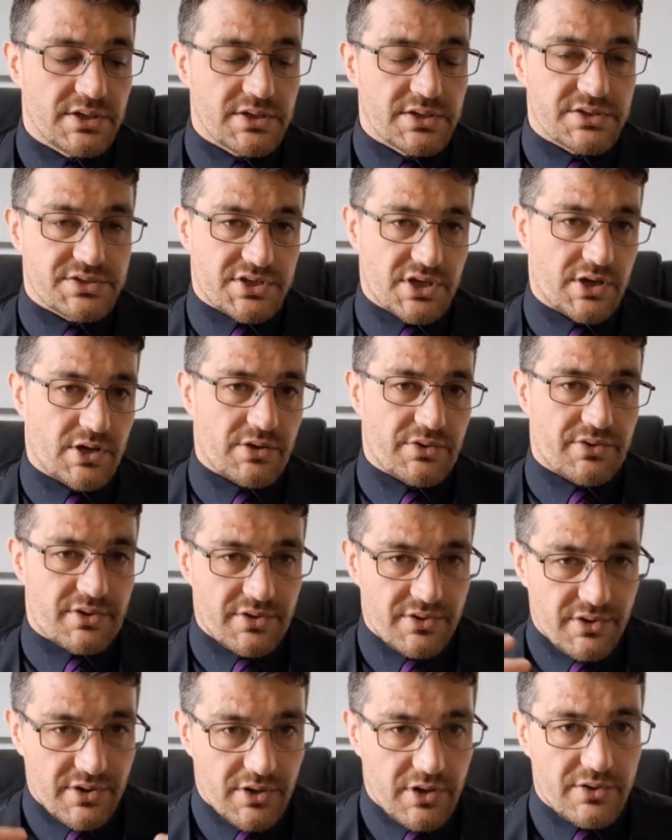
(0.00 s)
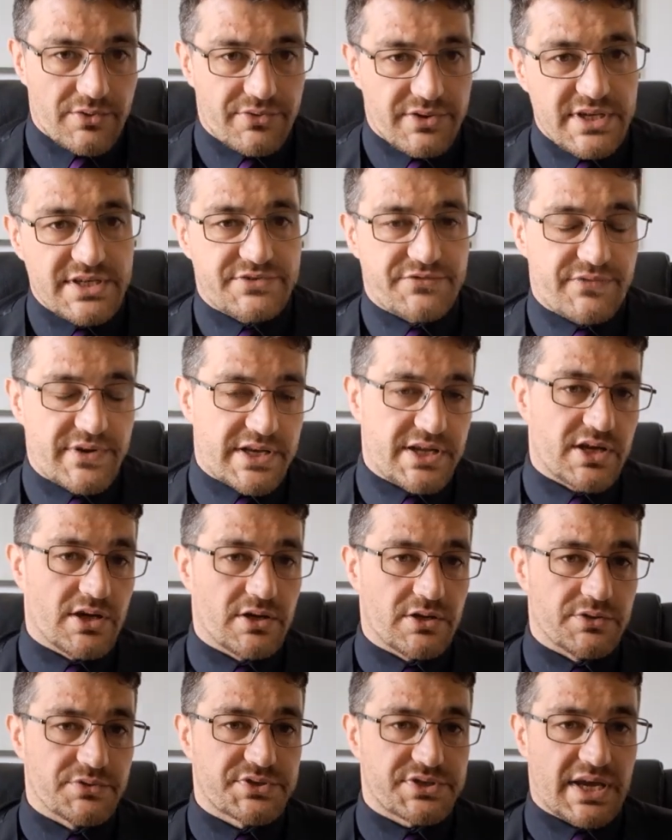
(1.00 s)
So these
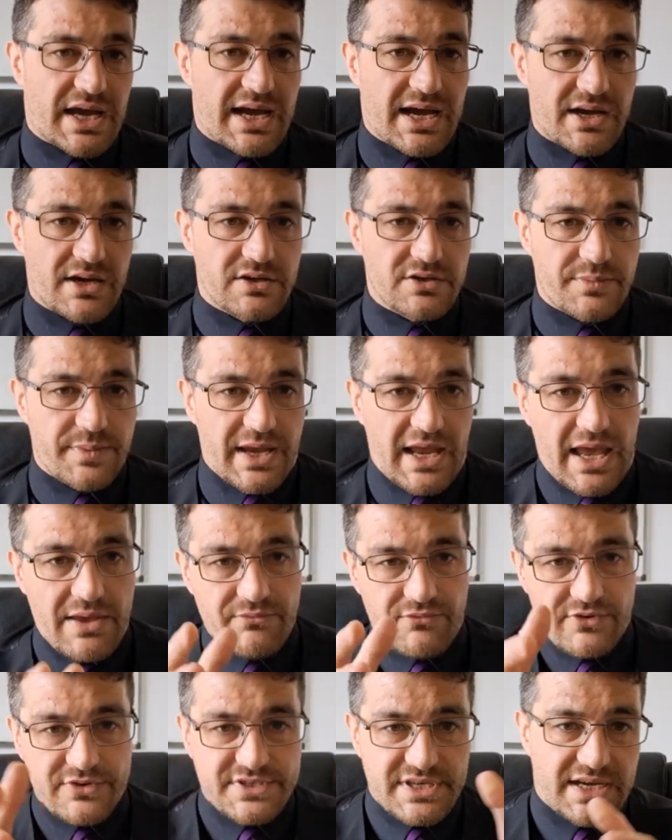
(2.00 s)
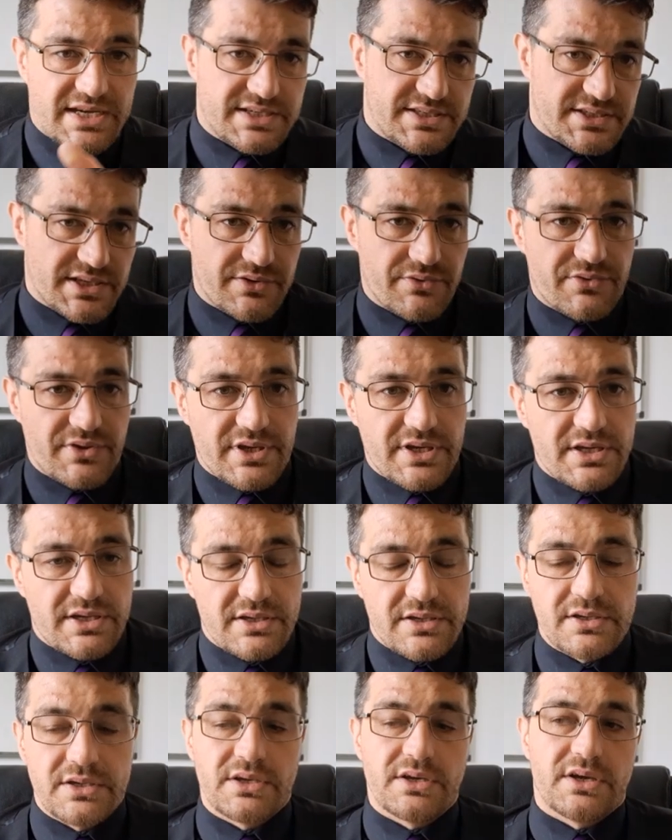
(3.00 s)
videos are going to be emphasizing
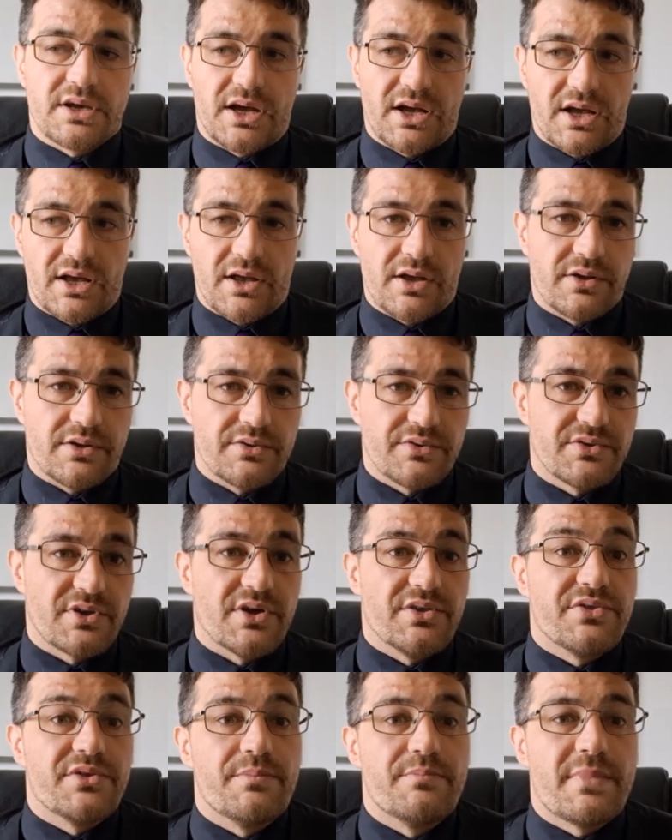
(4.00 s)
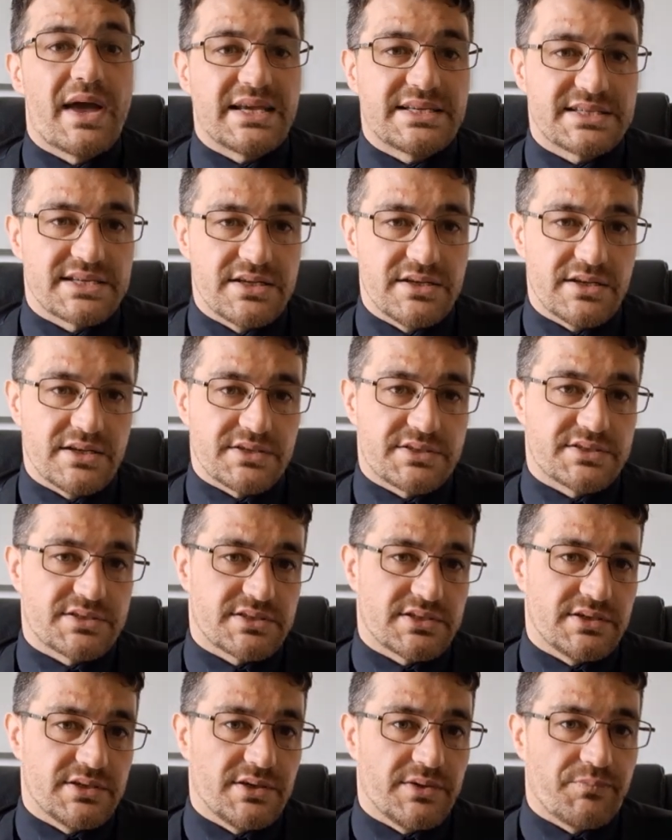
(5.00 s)
the messiness
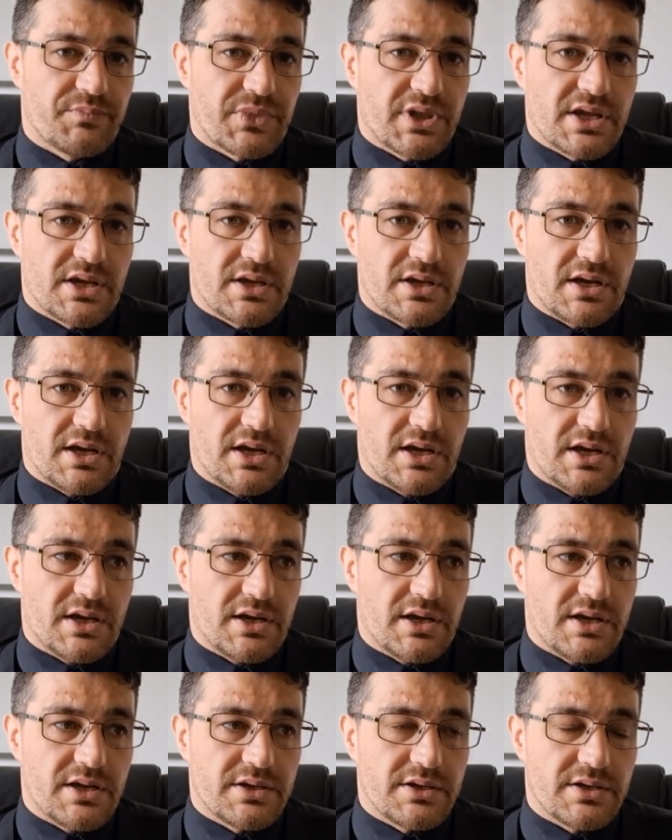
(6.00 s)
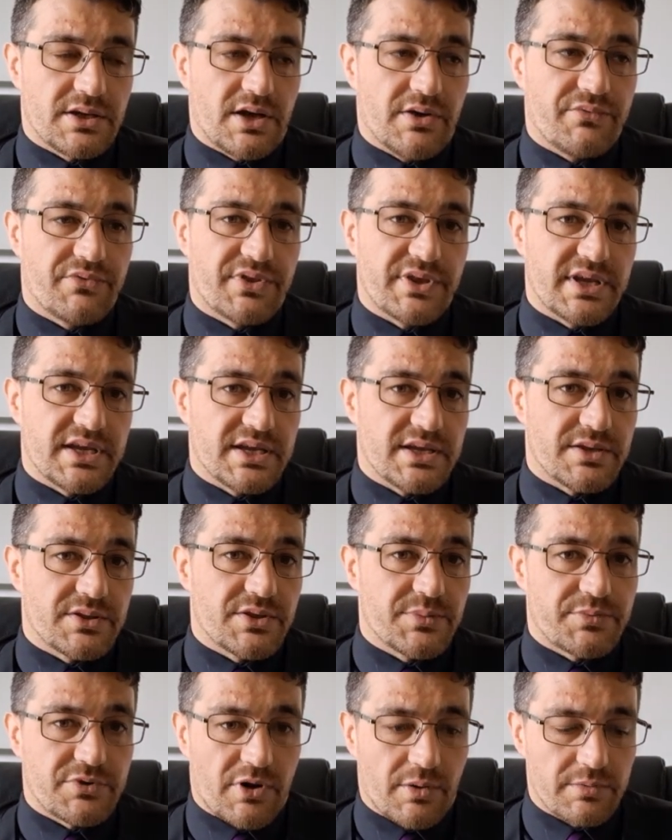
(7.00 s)
of the
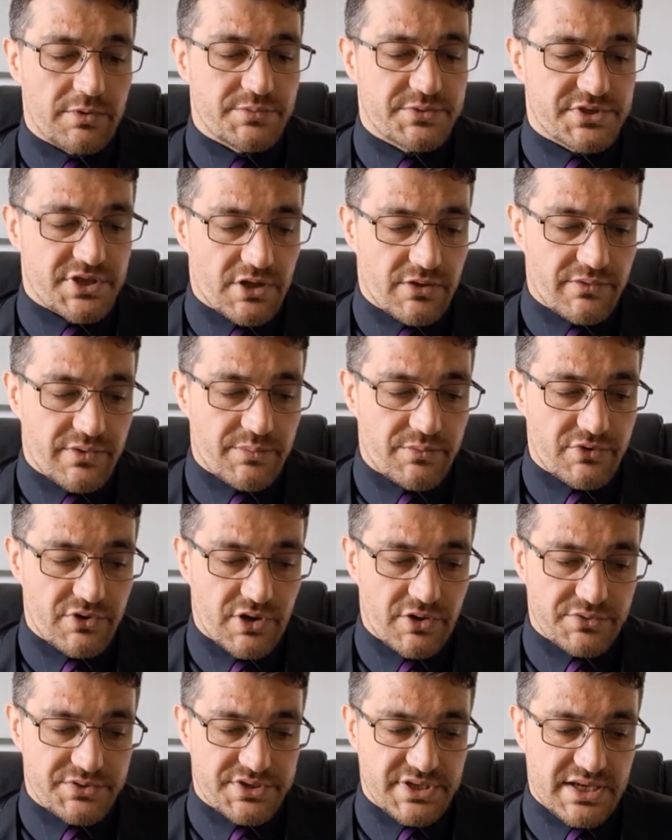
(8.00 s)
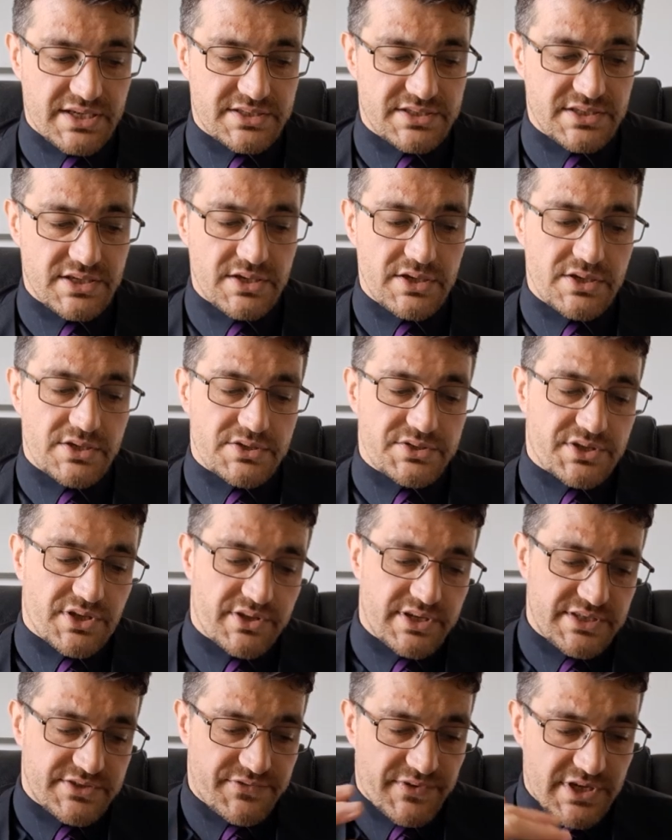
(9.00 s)
problem solving process. So
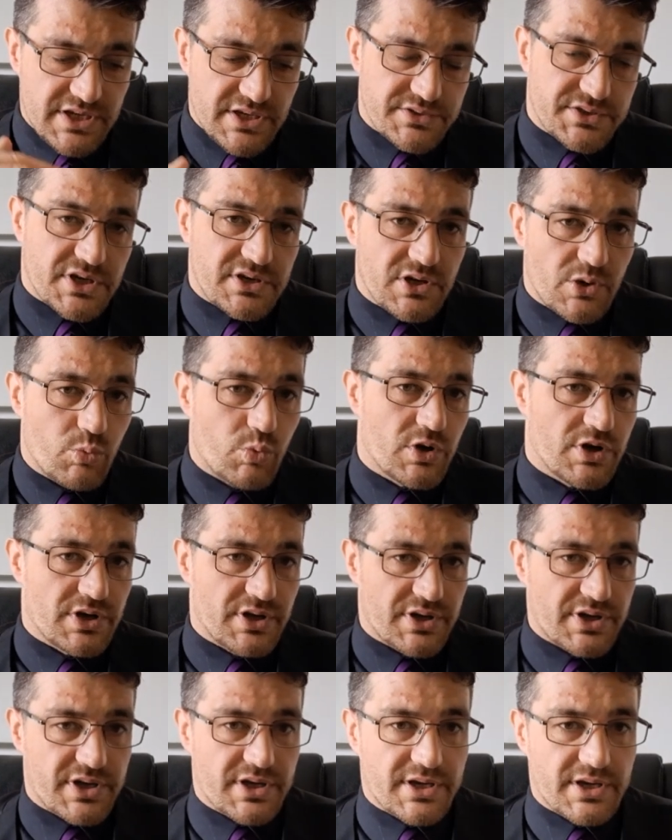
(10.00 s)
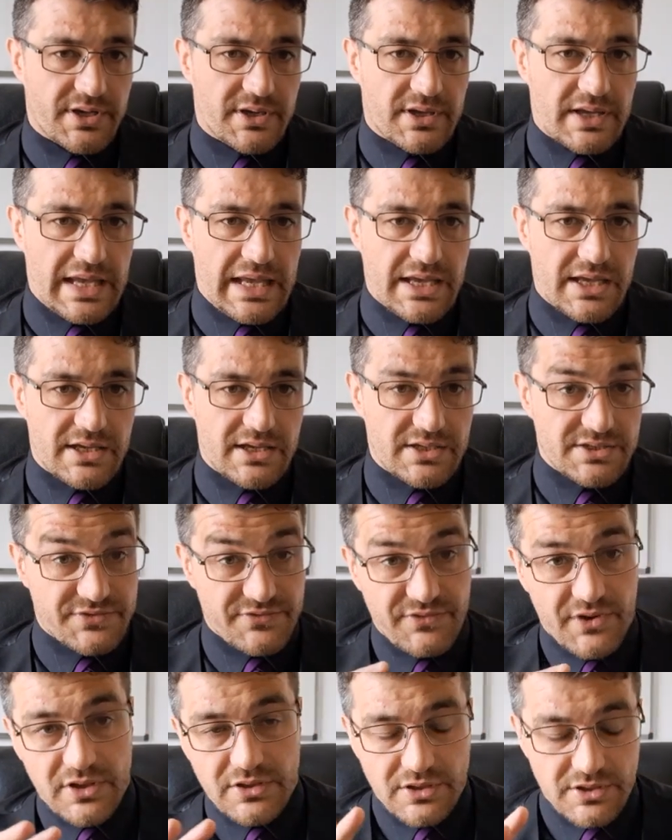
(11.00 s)
these videos are going to work as
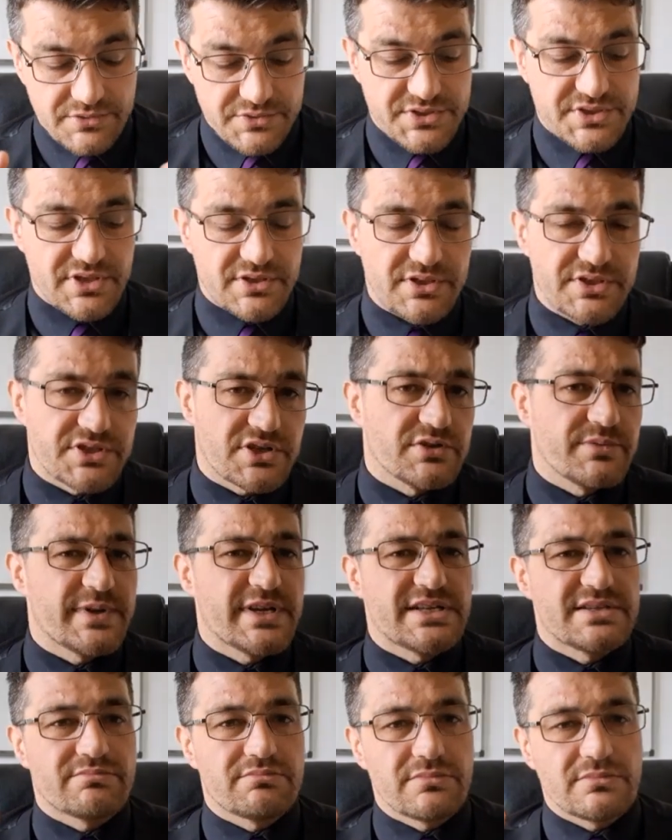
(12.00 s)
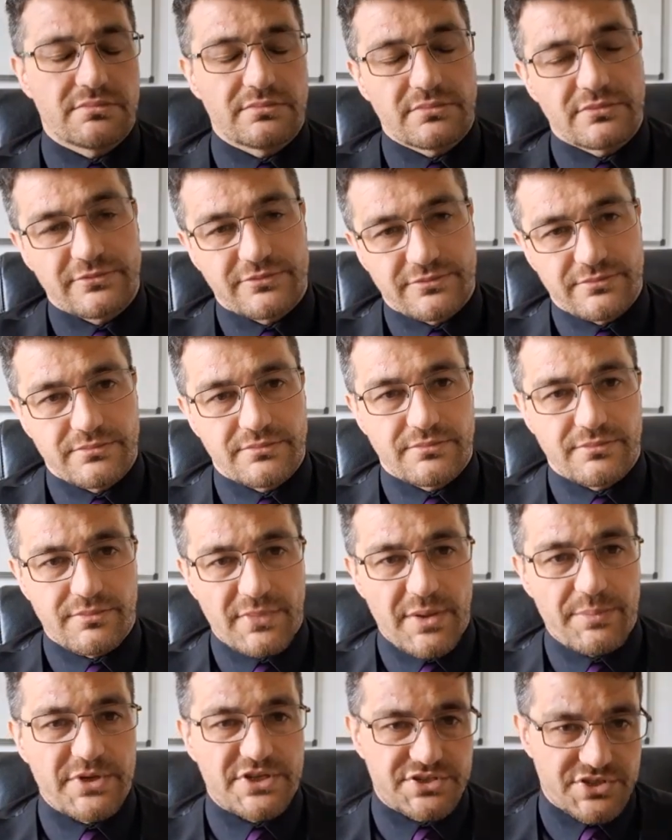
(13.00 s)
follows. So there's going to be
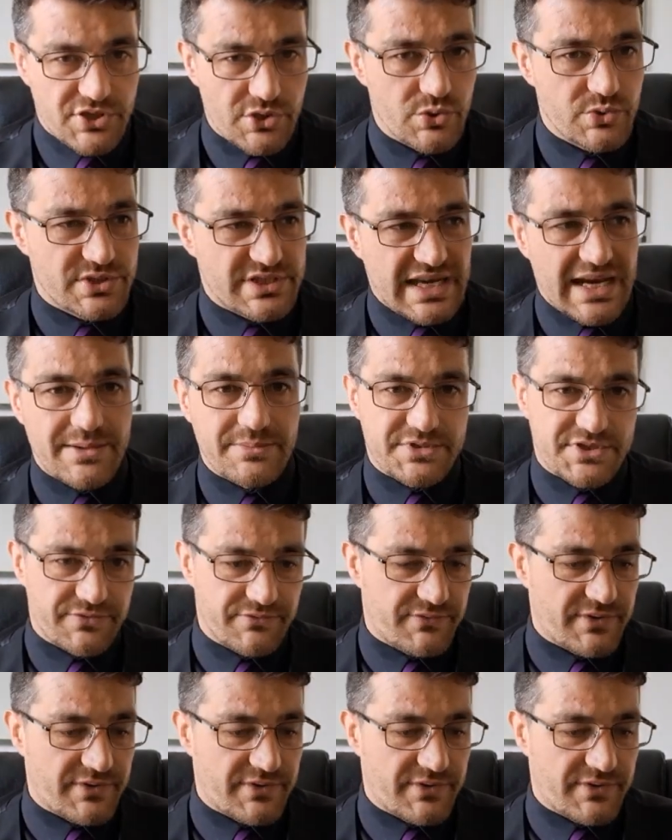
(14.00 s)
maybe two types of